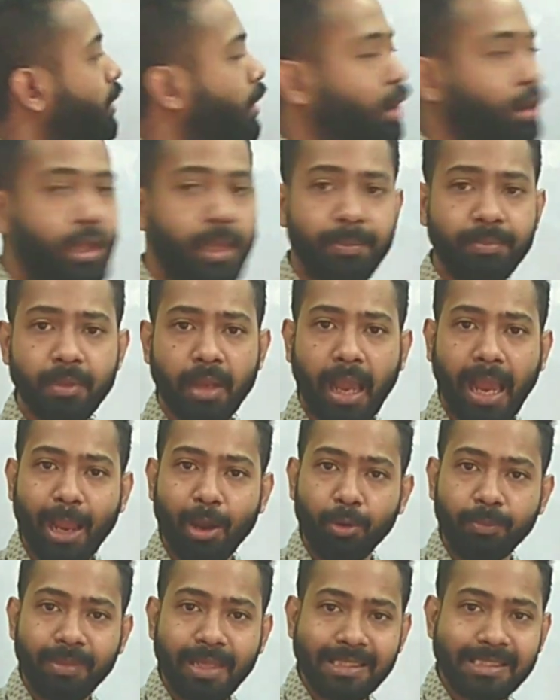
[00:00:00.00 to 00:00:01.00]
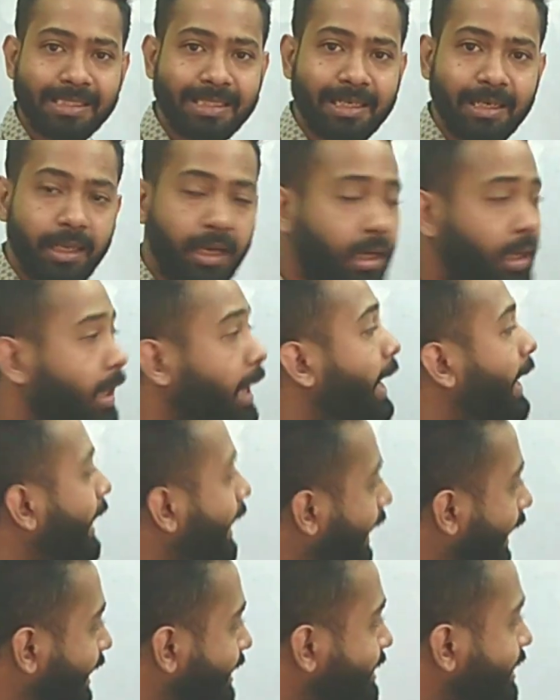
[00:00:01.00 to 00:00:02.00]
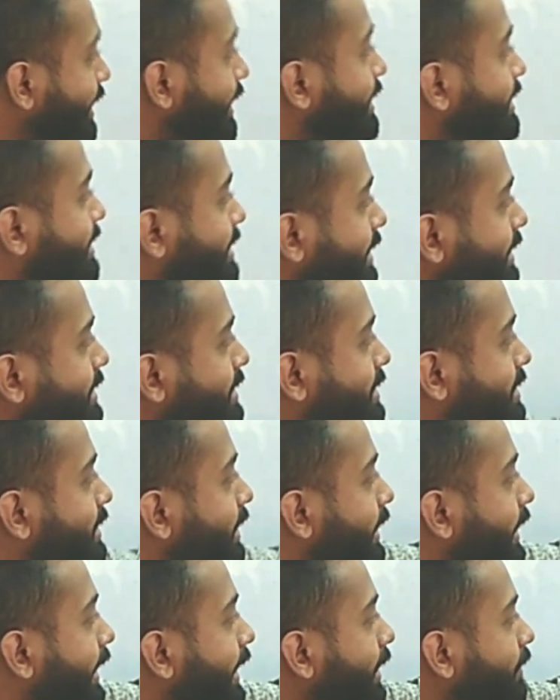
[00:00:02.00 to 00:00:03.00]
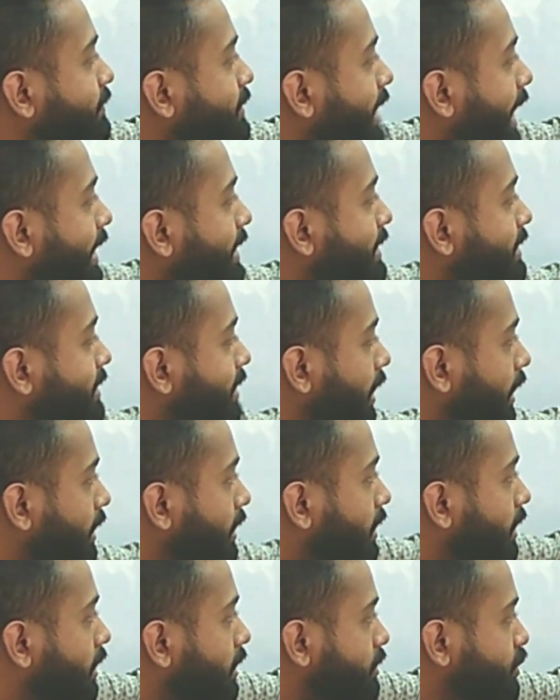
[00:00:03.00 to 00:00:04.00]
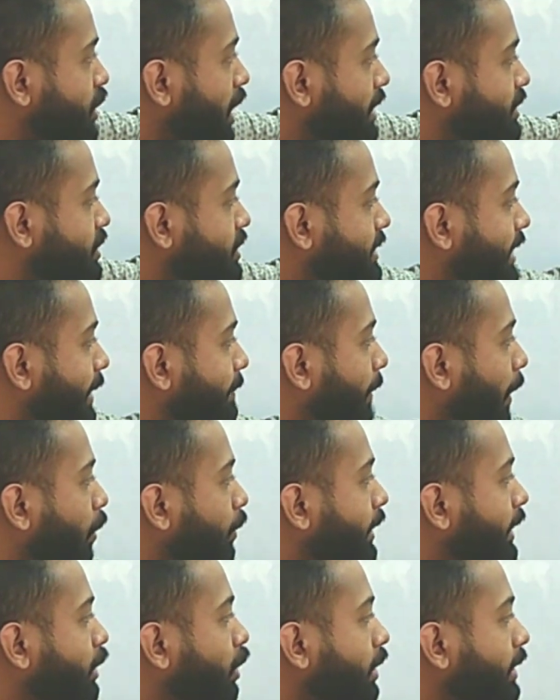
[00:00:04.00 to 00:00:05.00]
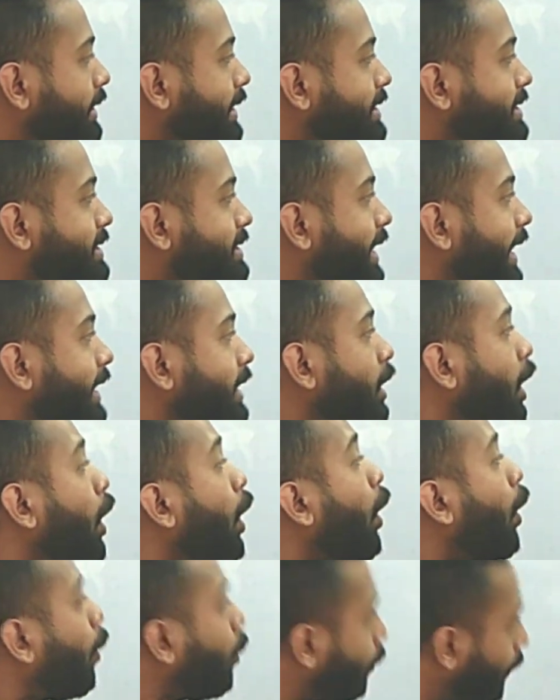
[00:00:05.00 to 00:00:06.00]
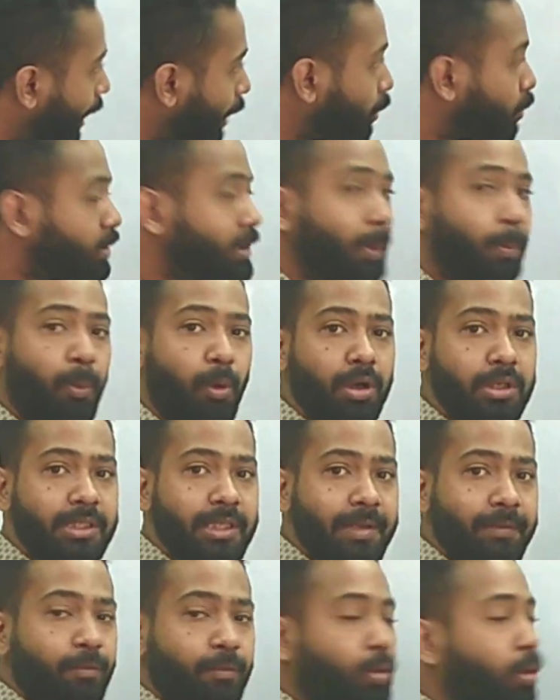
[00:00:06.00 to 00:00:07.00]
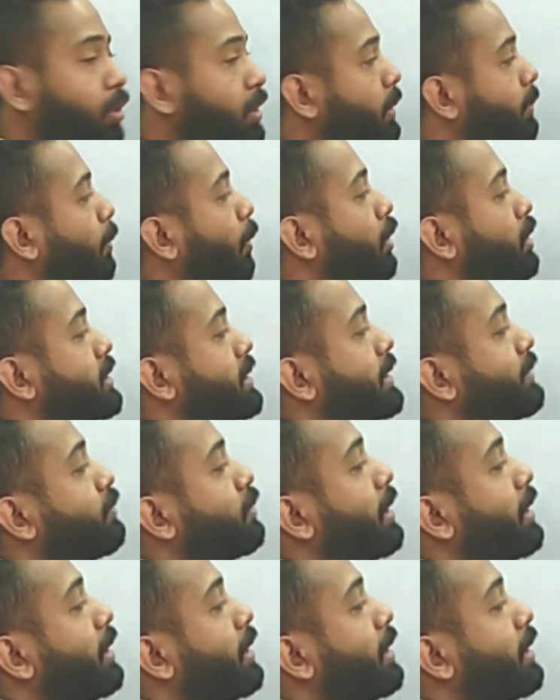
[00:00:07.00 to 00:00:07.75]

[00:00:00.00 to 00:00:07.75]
Okay, I hope that's clear. And since the negative side charges get bounded on this side, where would the positive go? The positive